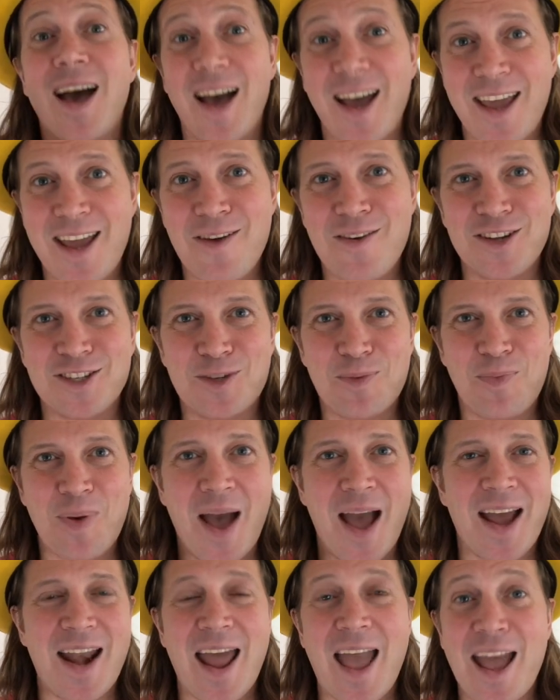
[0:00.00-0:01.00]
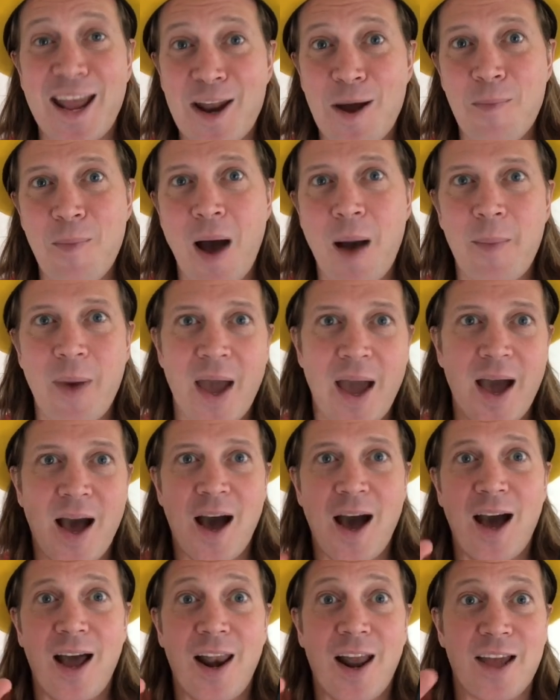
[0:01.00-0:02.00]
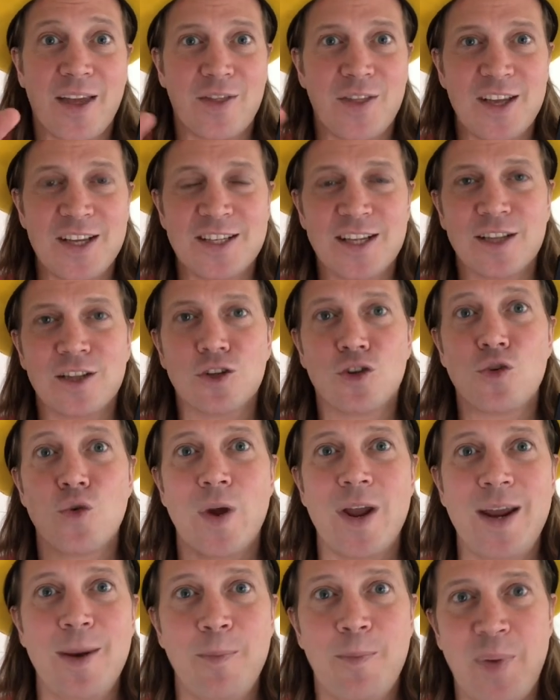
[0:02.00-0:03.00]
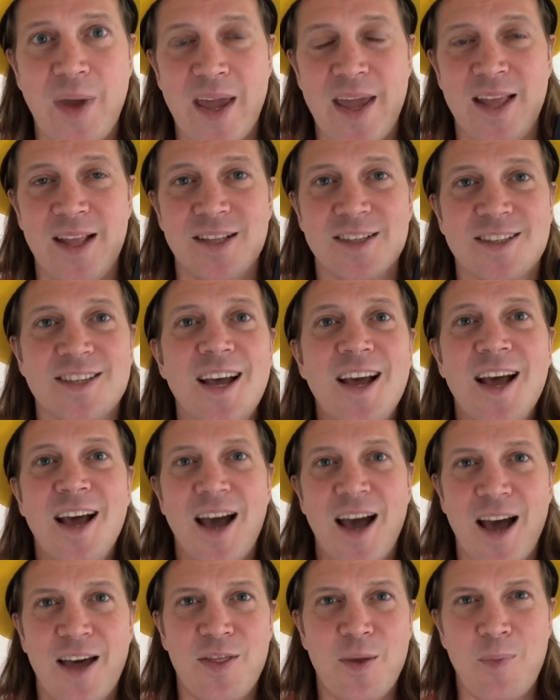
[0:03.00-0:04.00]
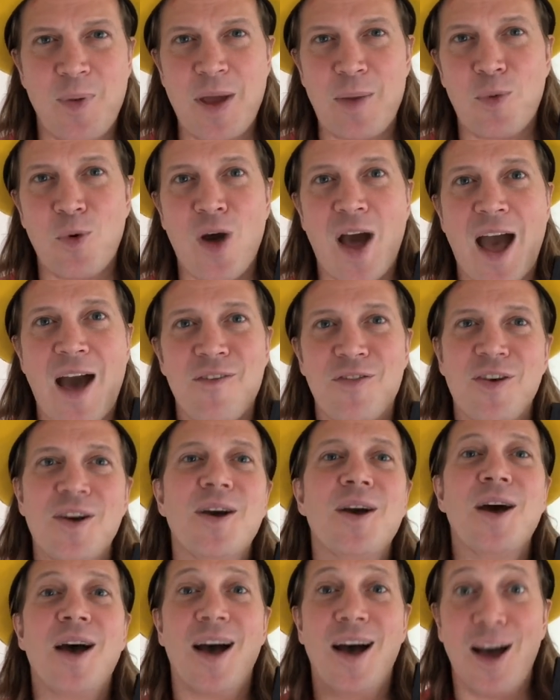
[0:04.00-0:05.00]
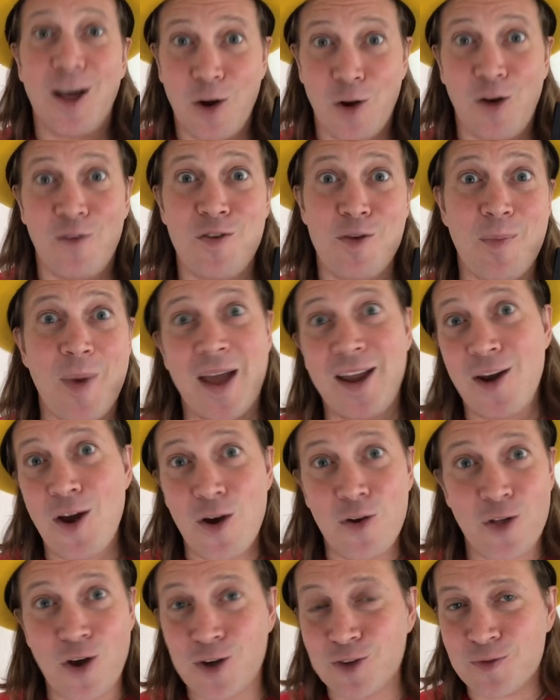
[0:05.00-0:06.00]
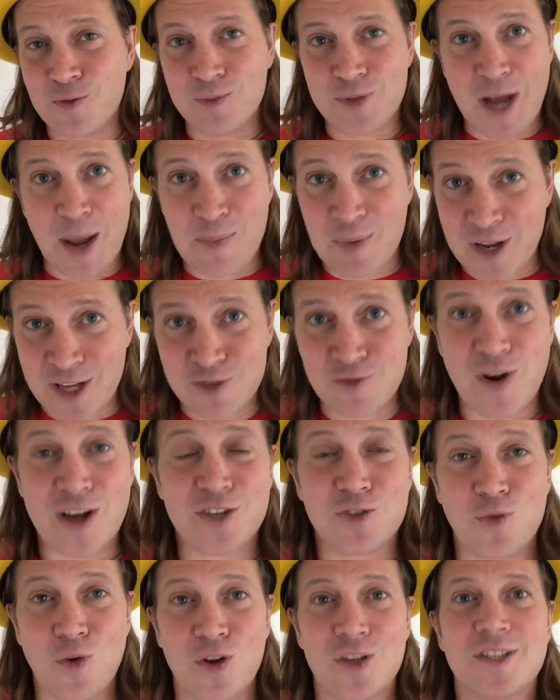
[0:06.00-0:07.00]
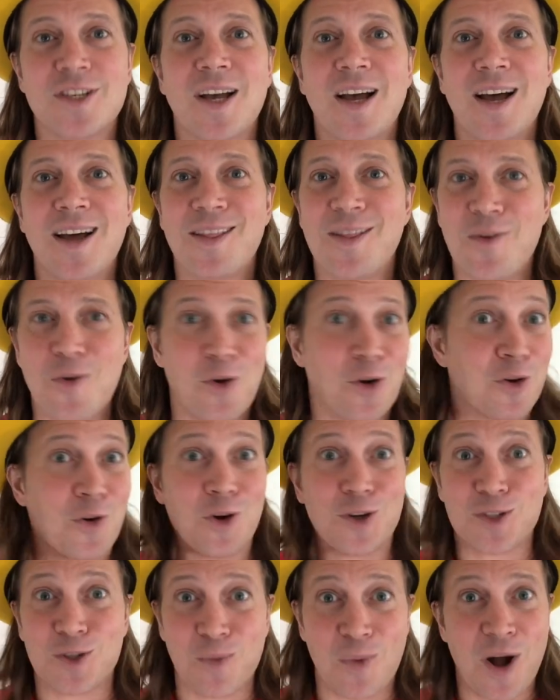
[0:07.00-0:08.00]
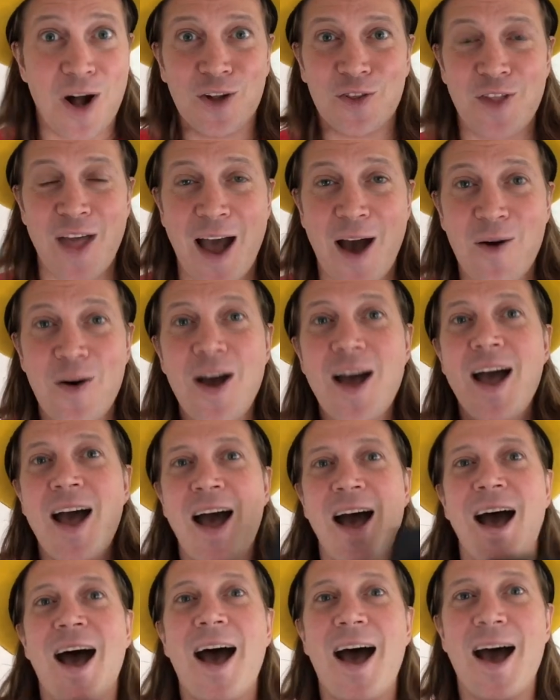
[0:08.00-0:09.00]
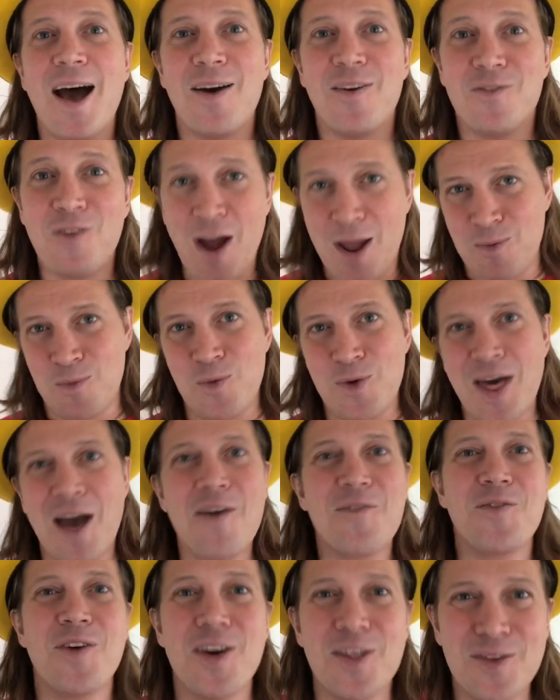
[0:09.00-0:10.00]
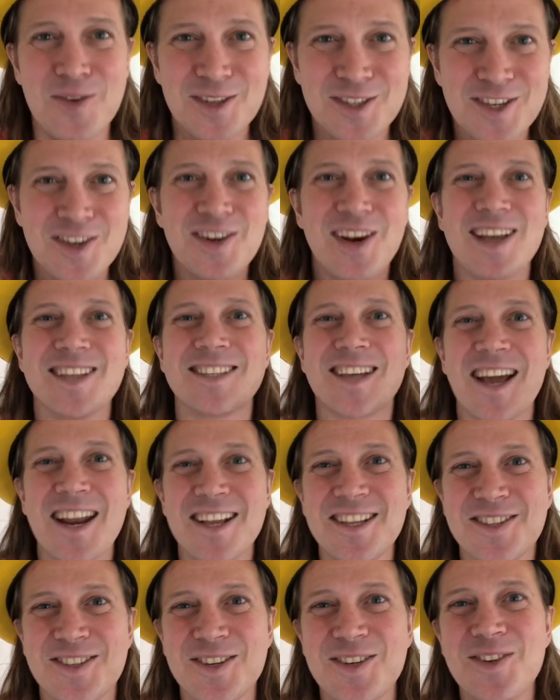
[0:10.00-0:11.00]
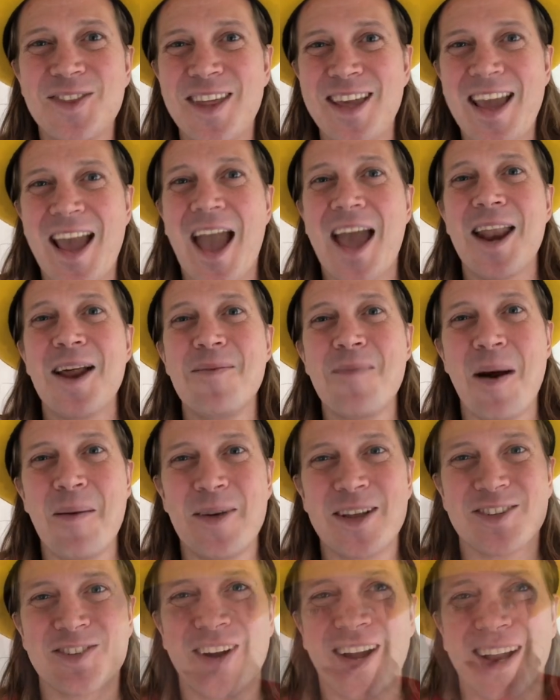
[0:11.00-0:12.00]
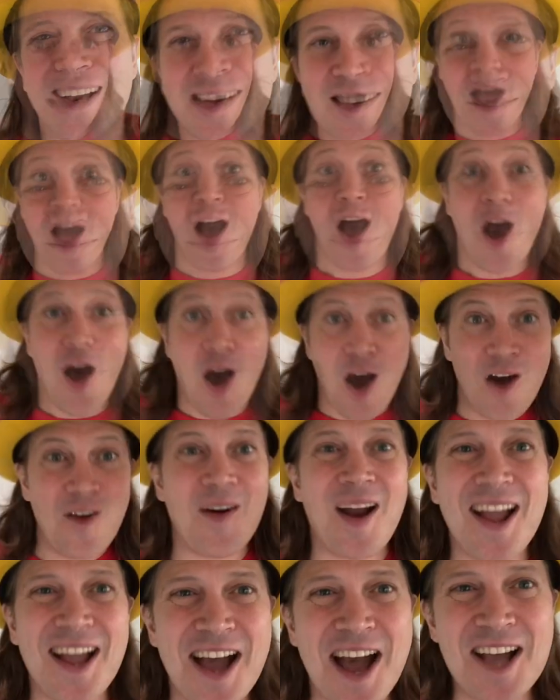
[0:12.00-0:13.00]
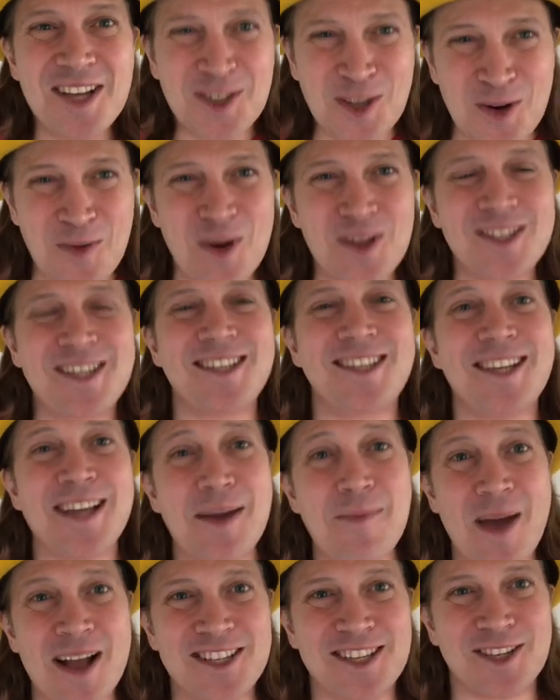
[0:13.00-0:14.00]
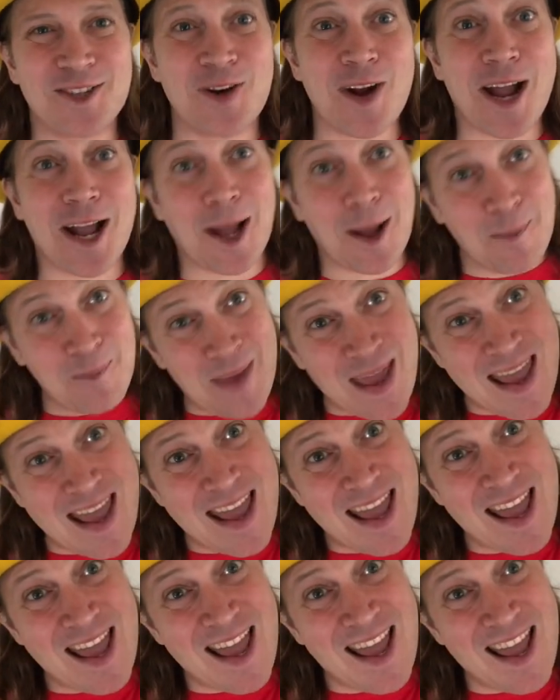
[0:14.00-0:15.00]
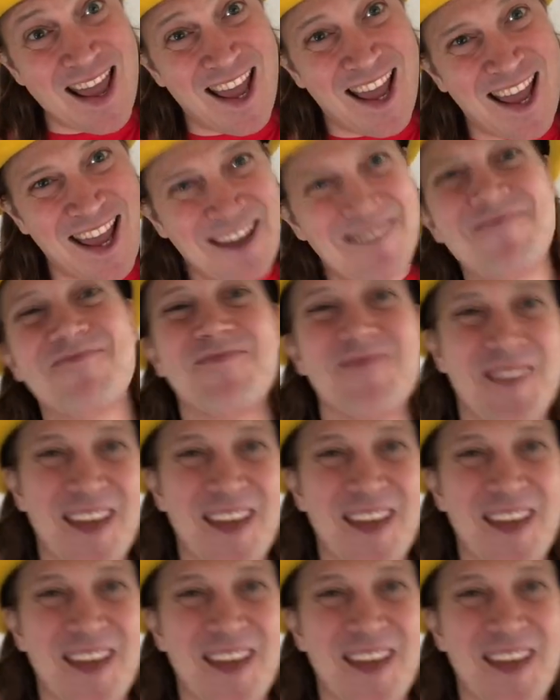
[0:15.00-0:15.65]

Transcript: here in Japan. Edamame are like these little green beans that people have. A lot of you may know those from Japanese restaurants. They're all across the world now. Right, without further ado, let's get into the Edamame trick. All right, guys, who wants to see a magic trick? Me!